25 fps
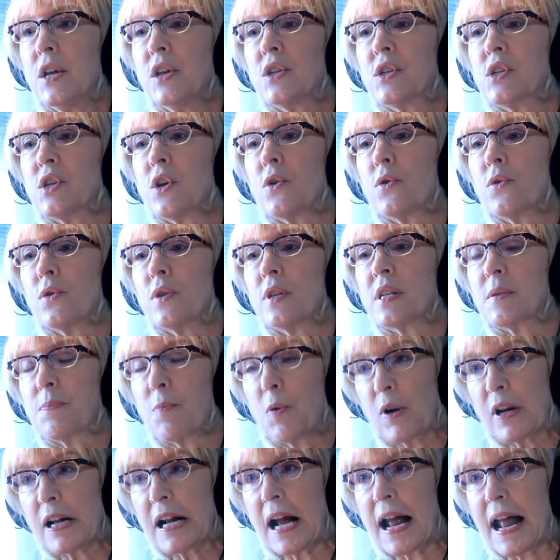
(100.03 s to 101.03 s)
So this
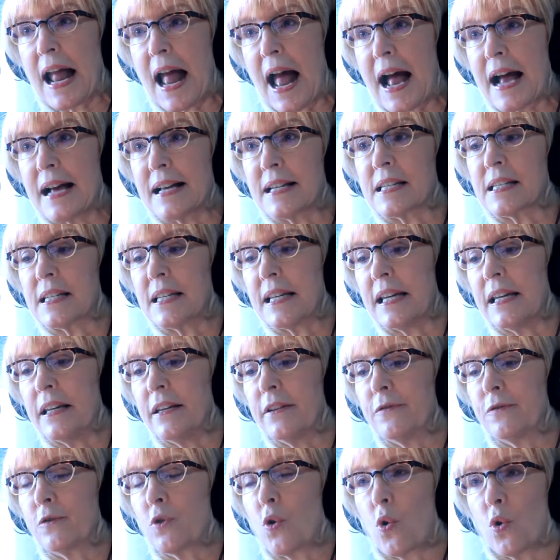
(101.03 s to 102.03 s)
morning I asked
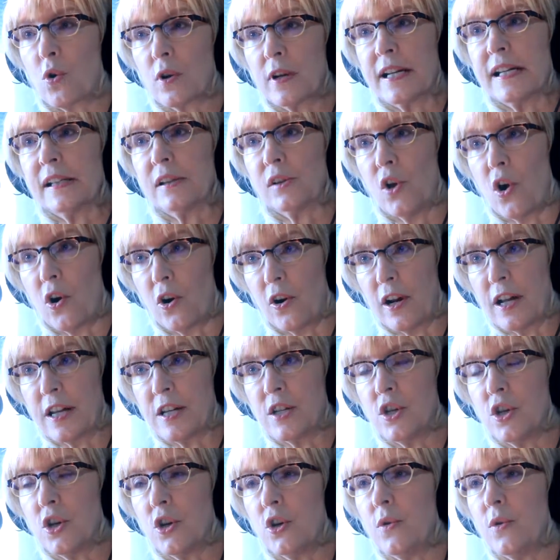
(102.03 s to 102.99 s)
if Courtney Larned,